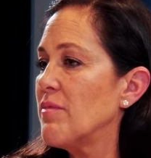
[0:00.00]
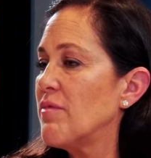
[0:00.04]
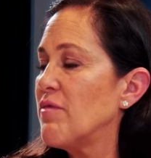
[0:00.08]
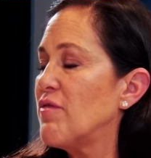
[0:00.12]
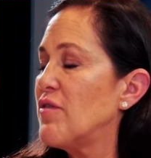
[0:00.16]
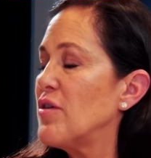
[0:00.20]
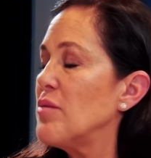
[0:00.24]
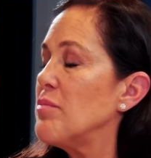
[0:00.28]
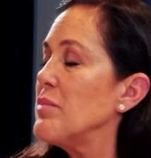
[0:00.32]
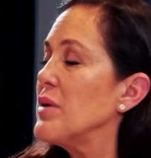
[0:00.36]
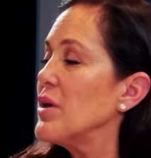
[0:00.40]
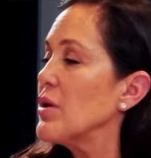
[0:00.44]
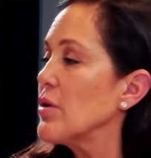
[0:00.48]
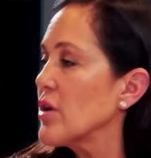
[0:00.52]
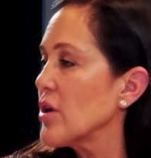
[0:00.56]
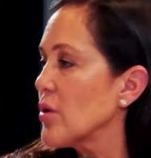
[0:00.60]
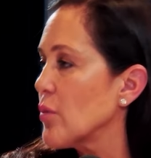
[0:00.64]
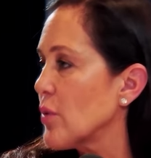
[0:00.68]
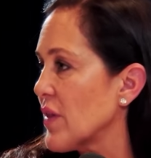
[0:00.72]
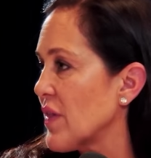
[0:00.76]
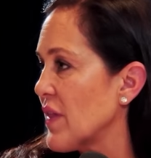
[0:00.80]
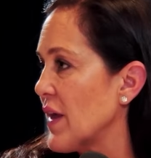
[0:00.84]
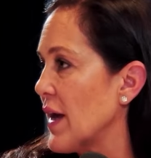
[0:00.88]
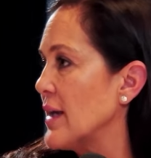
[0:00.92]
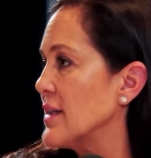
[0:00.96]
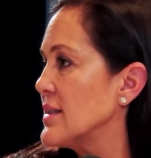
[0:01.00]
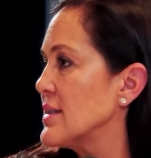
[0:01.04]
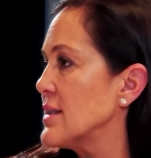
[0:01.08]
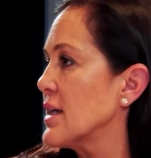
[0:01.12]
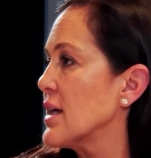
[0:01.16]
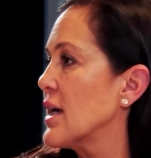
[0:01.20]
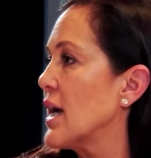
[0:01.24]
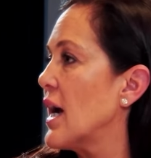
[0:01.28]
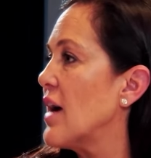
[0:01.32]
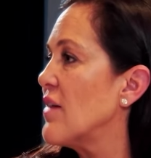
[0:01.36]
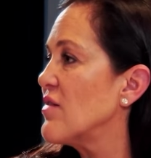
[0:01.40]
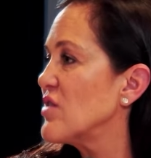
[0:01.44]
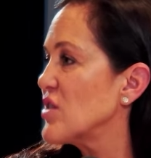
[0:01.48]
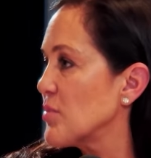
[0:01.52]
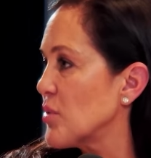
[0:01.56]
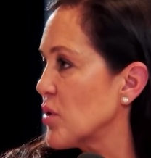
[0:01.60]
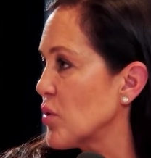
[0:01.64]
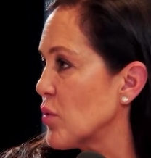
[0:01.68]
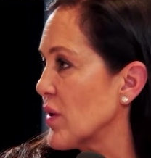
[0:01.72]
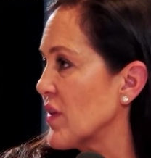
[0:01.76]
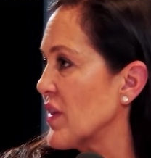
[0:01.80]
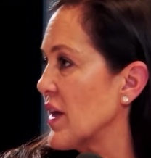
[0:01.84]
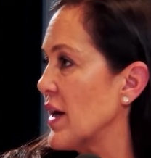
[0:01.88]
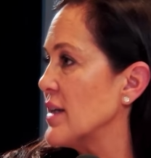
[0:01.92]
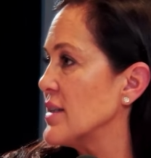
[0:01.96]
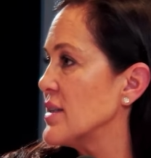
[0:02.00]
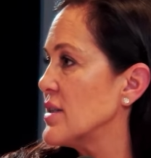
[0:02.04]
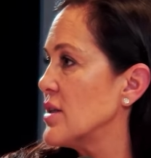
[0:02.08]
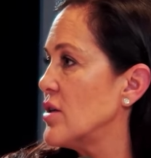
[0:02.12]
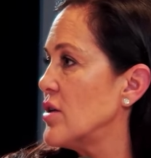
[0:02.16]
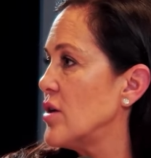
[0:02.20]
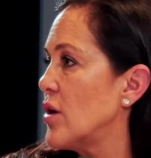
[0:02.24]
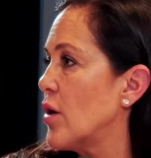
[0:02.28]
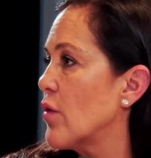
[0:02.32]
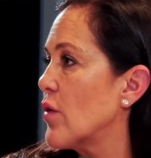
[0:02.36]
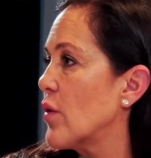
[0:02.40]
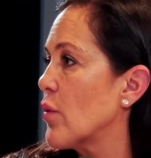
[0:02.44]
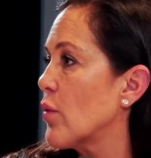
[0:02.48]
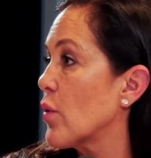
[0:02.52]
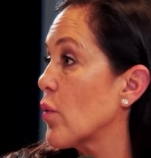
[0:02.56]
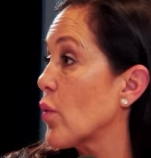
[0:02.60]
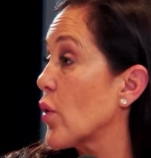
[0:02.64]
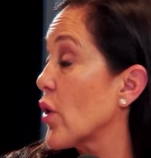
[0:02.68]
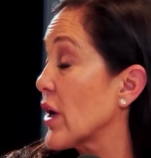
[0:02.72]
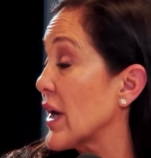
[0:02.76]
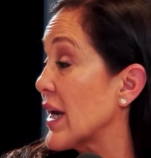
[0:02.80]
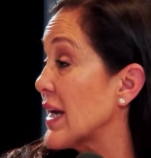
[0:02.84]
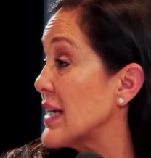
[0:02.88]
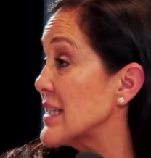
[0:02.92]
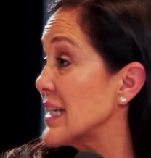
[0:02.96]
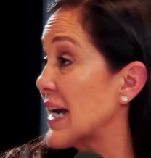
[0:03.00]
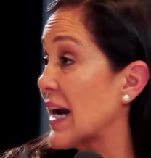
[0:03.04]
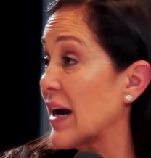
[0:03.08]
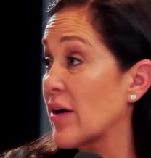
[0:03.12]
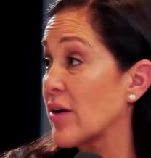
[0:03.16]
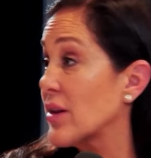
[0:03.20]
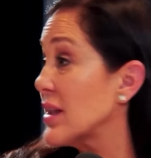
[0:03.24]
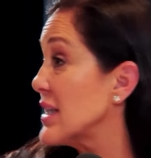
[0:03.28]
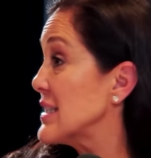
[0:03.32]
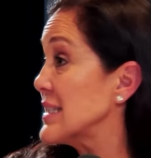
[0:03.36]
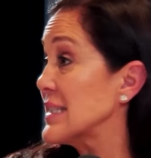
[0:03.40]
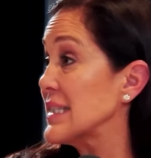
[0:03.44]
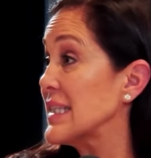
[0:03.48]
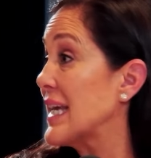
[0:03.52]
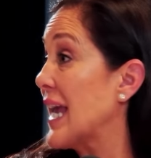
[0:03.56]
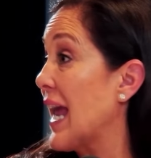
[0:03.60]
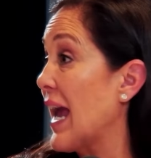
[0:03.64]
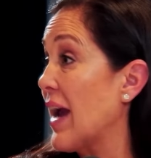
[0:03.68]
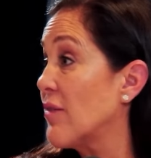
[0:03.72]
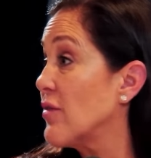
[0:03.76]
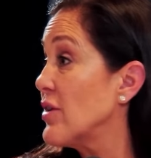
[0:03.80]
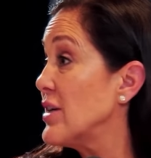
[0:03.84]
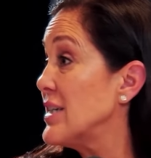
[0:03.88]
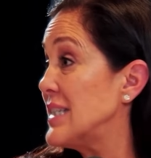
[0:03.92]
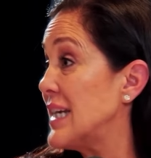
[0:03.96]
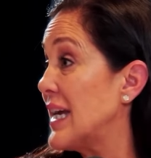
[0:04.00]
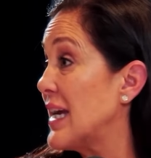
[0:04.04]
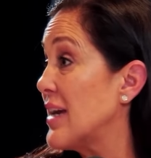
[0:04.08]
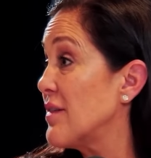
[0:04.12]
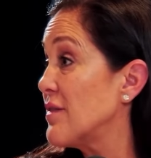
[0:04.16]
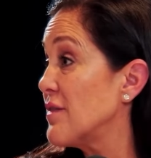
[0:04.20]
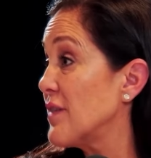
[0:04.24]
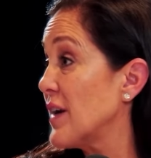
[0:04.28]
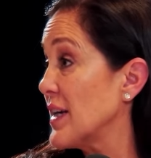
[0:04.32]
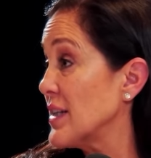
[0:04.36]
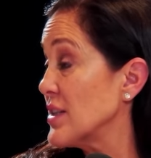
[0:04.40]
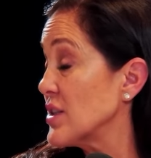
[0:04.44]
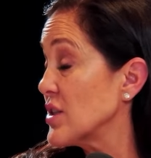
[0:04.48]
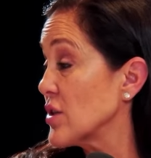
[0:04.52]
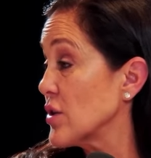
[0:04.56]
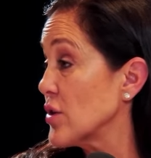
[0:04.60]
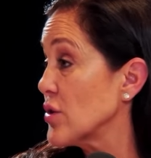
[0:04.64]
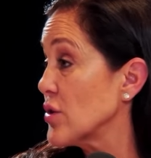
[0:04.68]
familiar with us and comfortable with us and know that we're working tirelessly every day to find